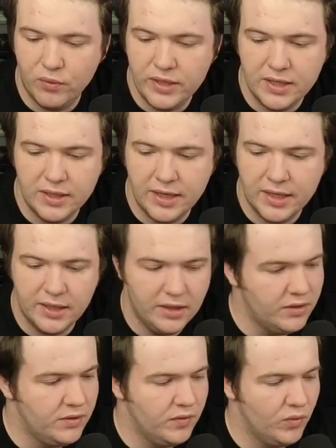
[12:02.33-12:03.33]
we can get
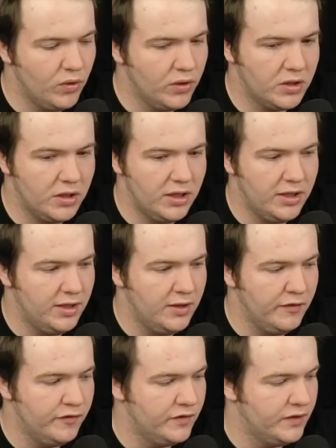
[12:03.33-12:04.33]
into the work
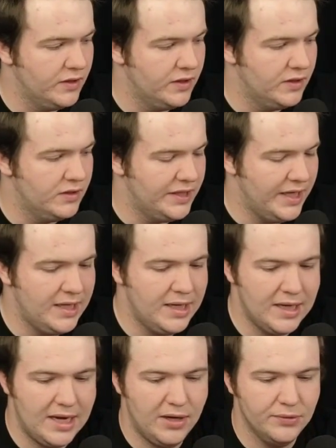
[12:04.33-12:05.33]
of
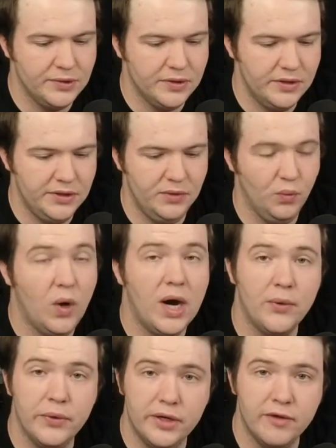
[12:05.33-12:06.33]
taking out the
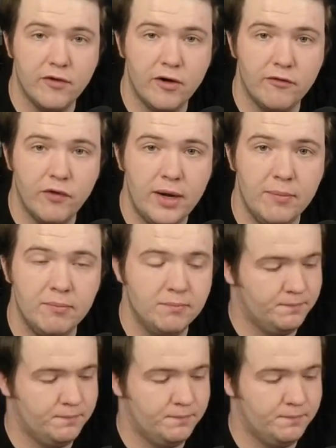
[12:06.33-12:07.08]
wiring of our frame.